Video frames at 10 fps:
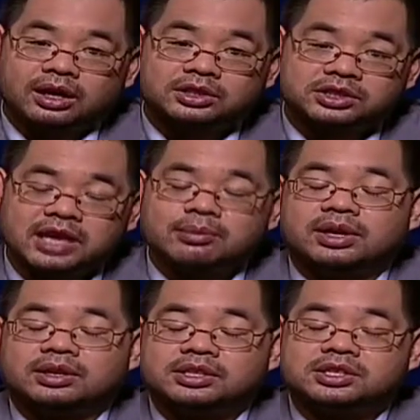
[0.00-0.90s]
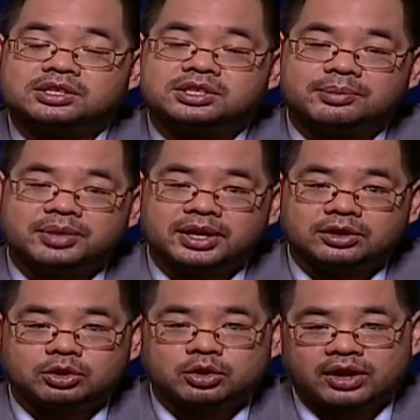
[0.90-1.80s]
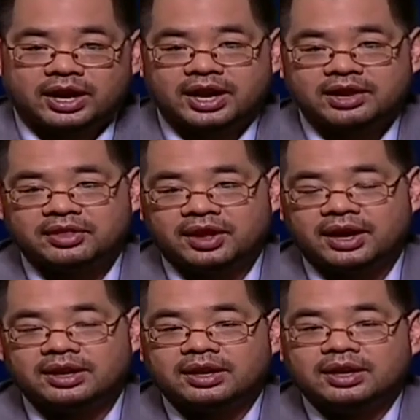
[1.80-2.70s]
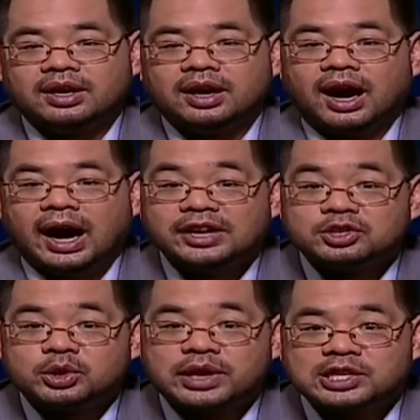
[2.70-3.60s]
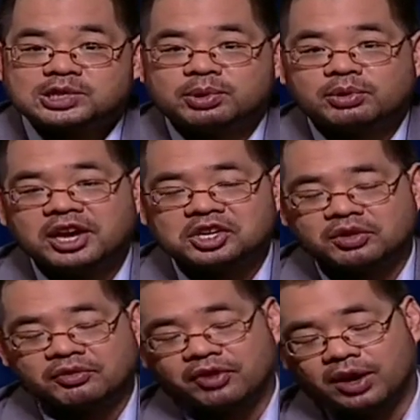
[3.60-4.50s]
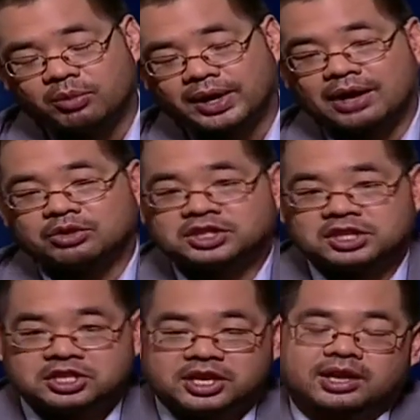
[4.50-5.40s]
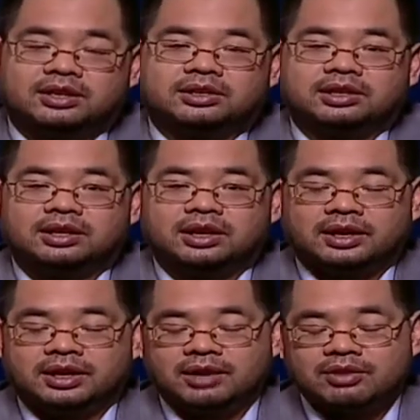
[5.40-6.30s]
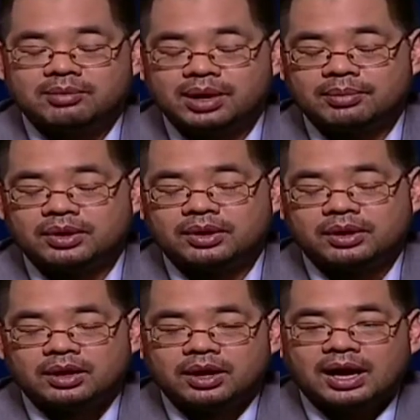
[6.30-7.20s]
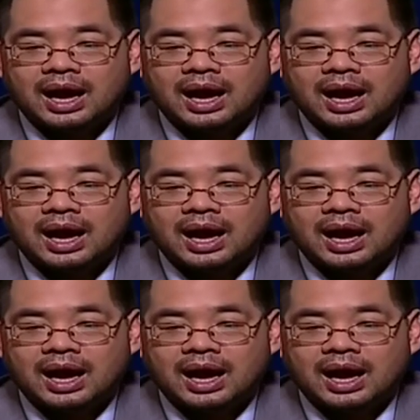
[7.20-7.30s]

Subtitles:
is a statement. This is something in the Quran that I took inspiration from when I was in jail. And I remember